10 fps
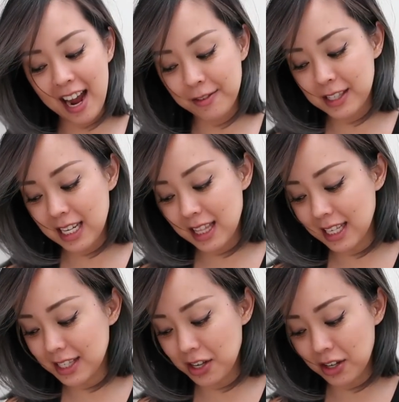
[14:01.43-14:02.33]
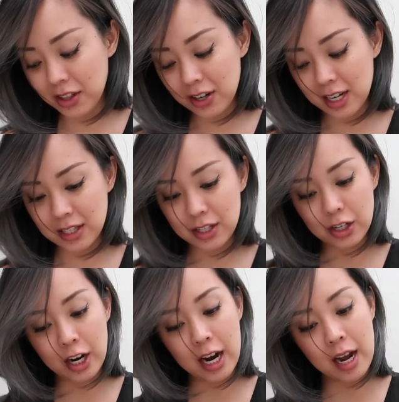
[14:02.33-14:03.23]
I've seen this on their
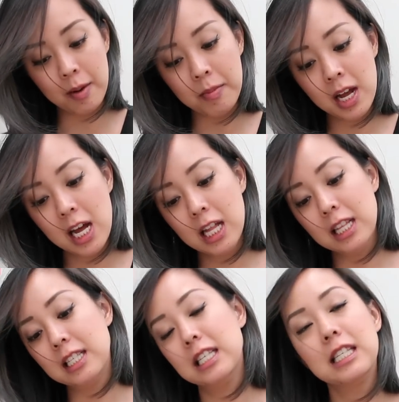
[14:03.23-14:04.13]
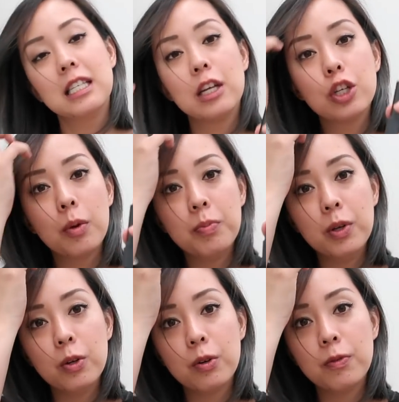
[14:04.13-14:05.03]
Instagram. This is such a
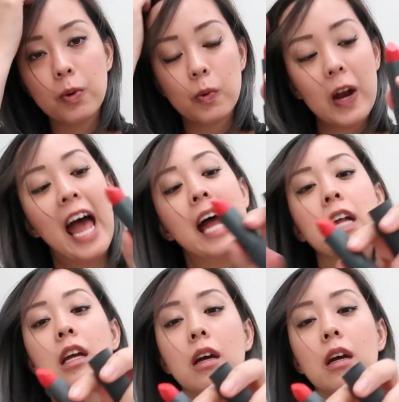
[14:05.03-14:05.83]
beautiful red.